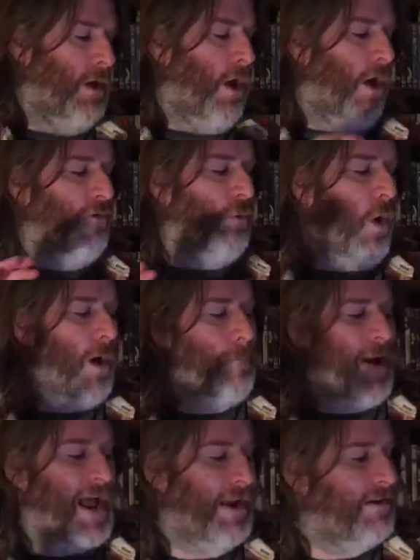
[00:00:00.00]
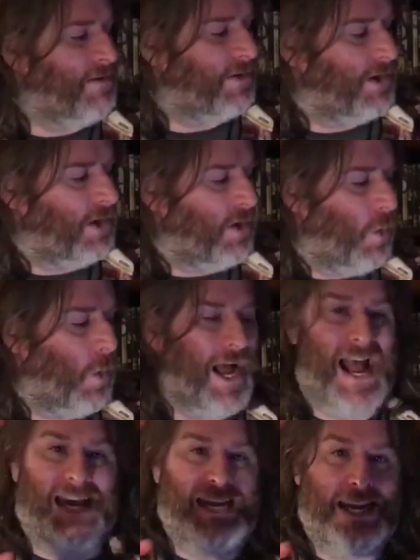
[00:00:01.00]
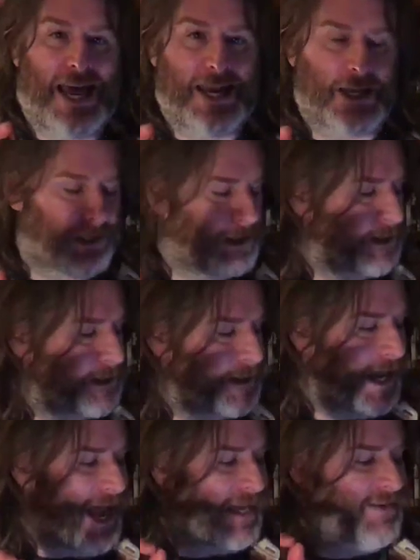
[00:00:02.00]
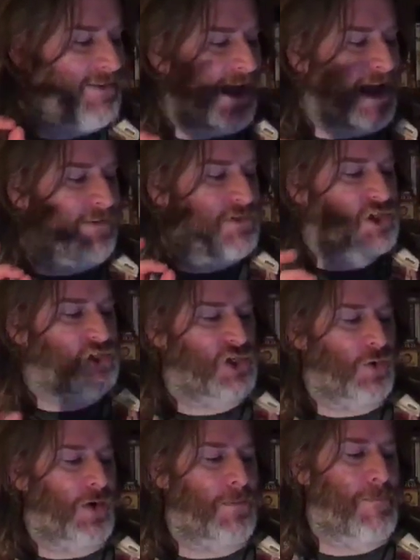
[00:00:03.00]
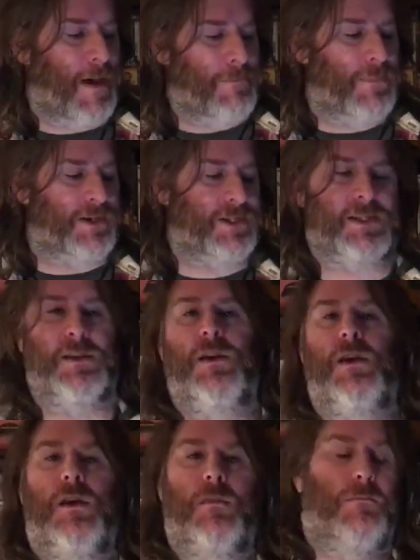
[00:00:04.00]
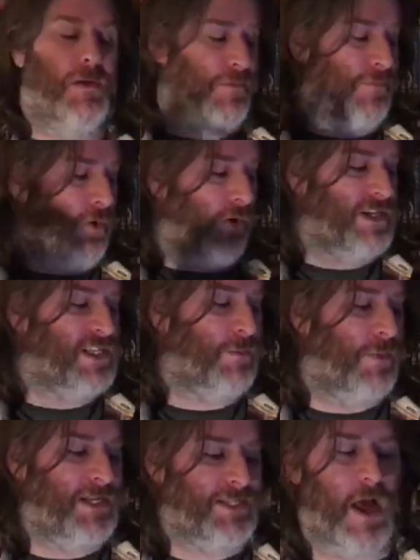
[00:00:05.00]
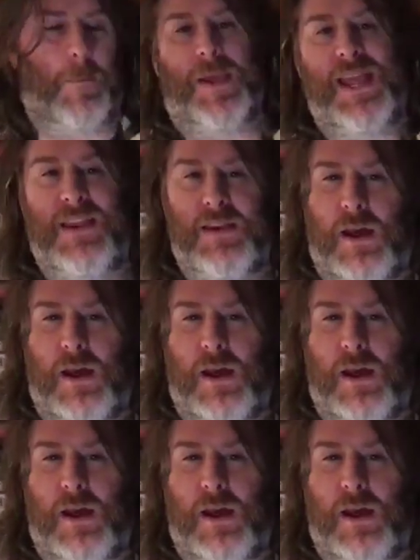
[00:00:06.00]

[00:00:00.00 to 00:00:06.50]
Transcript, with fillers: of what band were Annie Lennox and Dave Stewart members before it split up in